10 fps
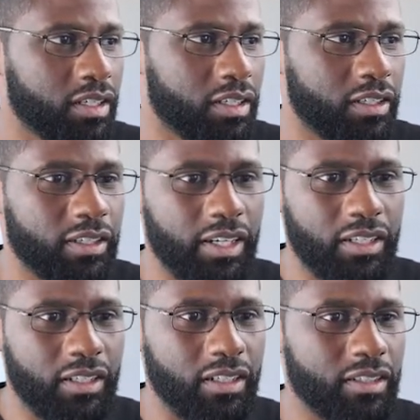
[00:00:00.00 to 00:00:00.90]
And you got
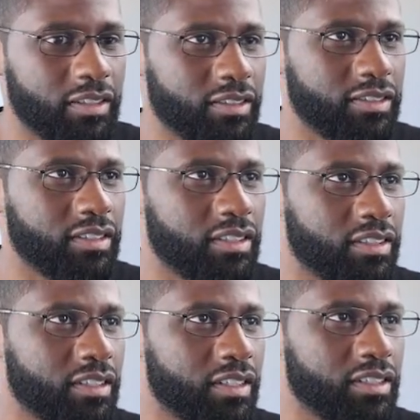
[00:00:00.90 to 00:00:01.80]
that.
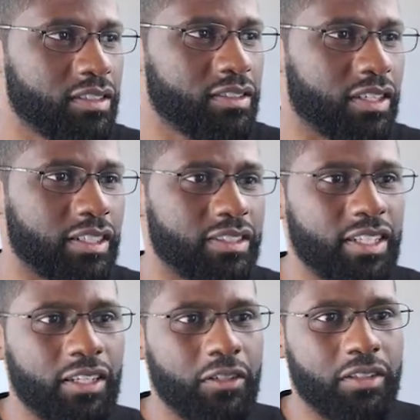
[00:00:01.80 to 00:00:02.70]
I can just
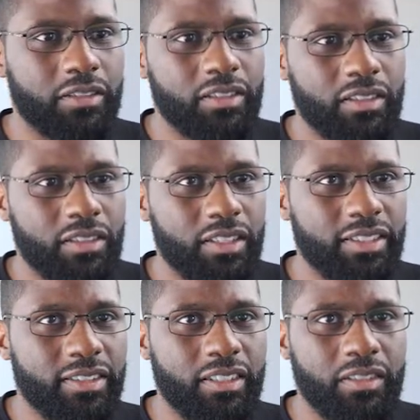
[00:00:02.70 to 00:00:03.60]
download it.
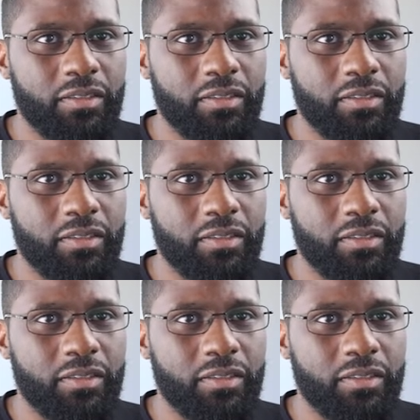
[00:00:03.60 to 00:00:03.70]
That's it.